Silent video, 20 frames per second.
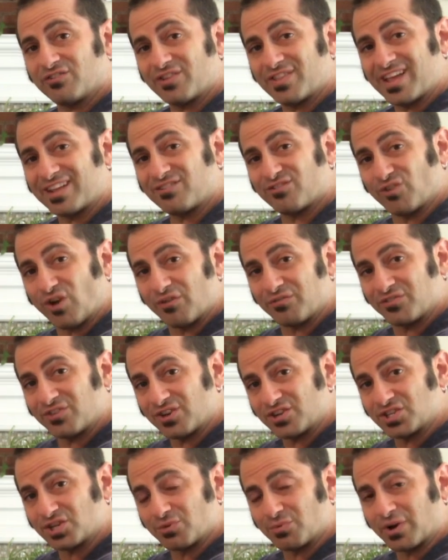So that soft
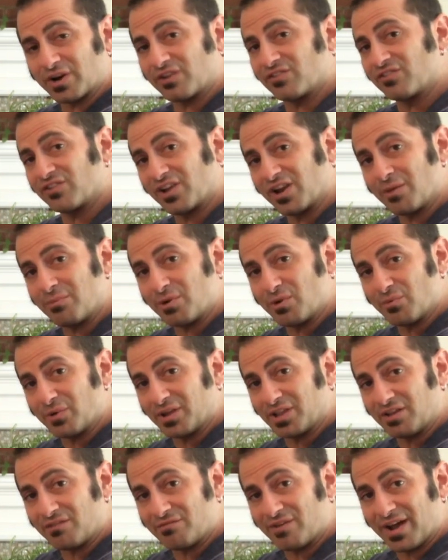tissue work is gonna be
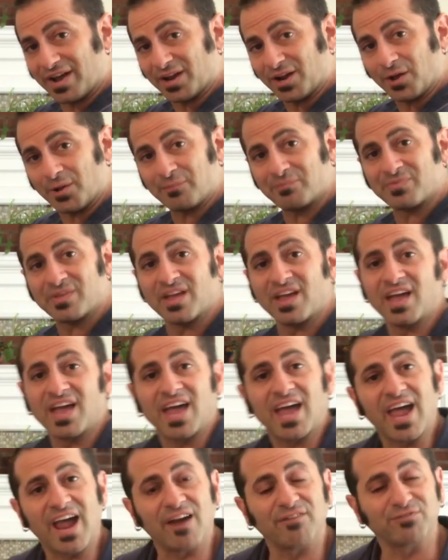really vital.
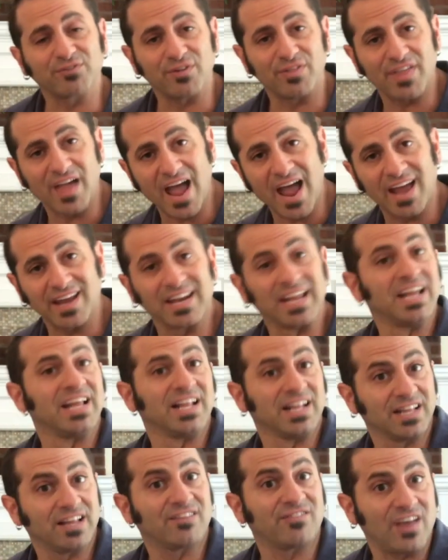After that,
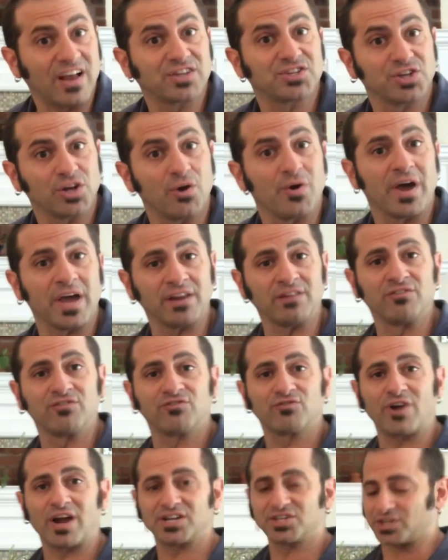let's actually go ahead and
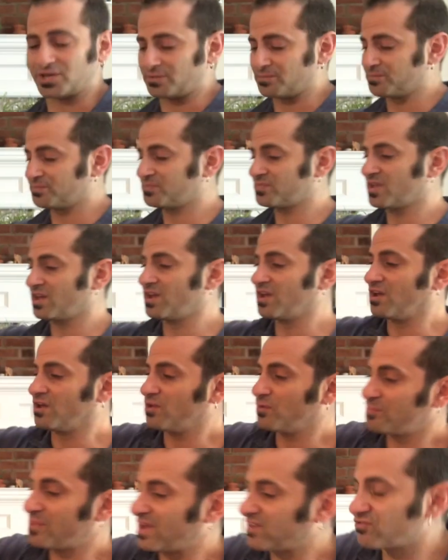stretch
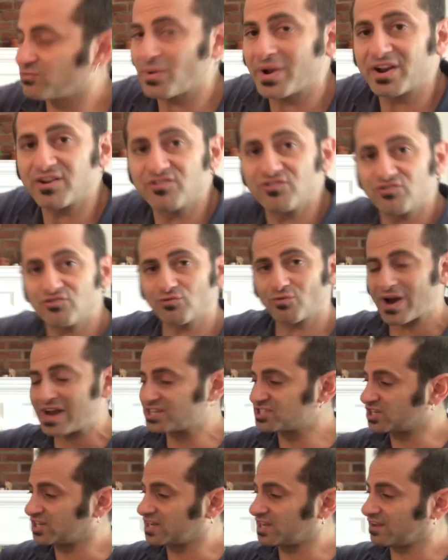it. Best way to
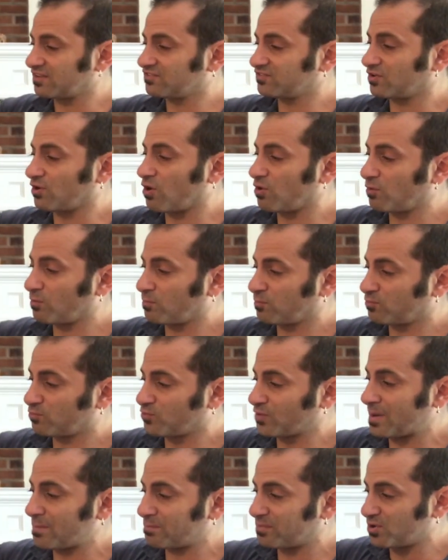stretch it is to
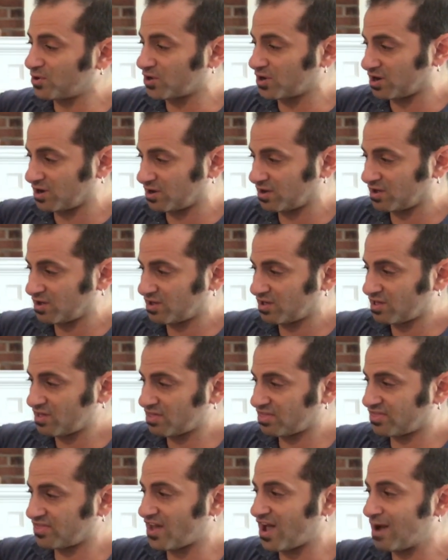grip your
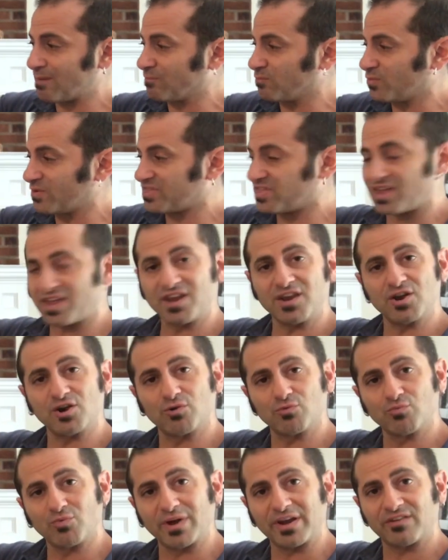thumb within
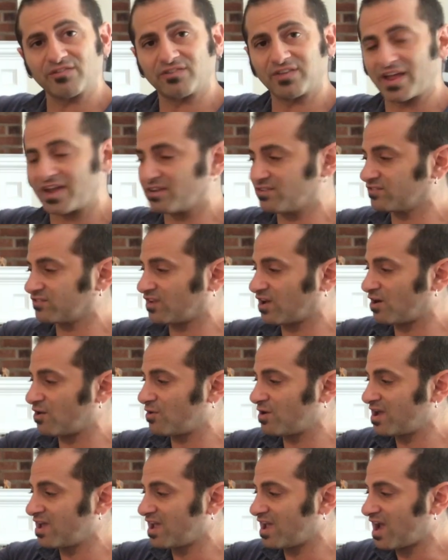your wrist like
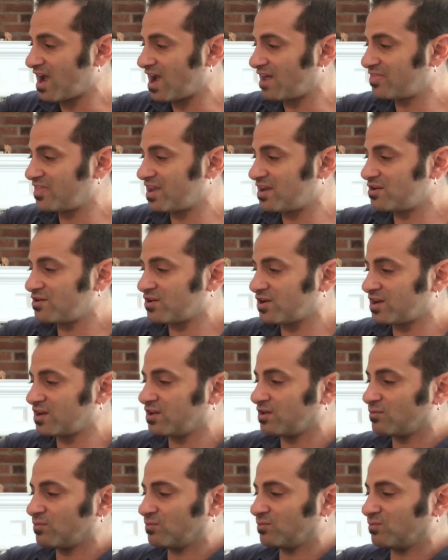so, and then you're
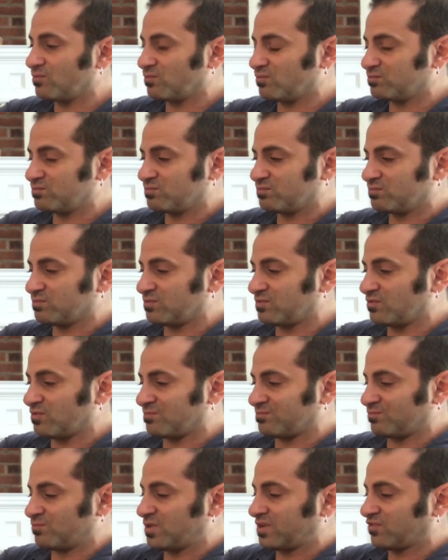gonna,
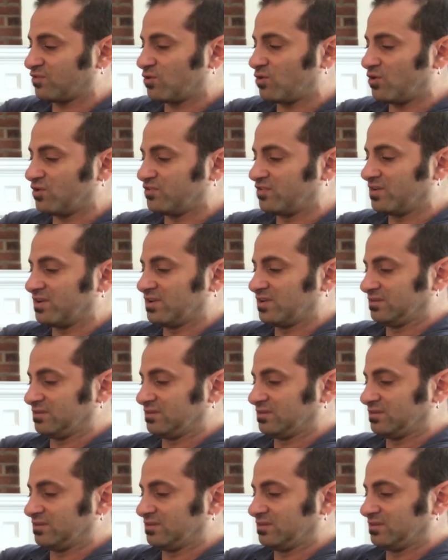what's called